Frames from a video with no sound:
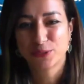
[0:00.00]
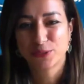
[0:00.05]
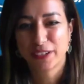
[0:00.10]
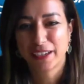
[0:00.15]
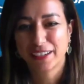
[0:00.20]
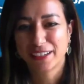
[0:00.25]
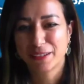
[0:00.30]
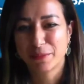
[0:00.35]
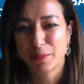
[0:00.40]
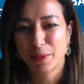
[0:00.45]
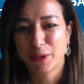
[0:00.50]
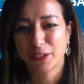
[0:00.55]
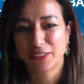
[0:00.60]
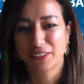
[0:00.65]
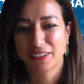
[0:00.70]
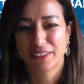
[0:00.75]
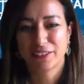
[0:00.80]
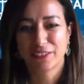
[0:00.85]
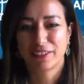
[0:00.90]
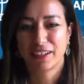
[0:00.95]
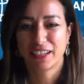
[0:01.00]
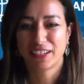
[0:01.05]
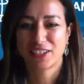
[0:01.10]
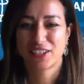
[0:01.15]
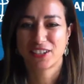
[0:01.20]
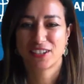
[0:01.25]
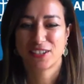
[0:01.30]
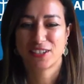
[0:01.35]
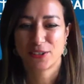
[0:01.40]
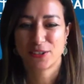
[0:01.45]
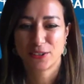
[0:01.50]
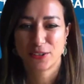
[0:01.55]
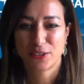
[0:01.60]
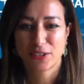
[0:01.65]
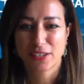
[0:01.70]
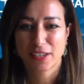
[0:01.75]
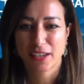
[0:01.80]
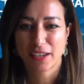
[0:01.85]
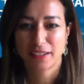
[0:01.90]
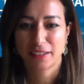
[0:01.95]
Any parting reflections on your side?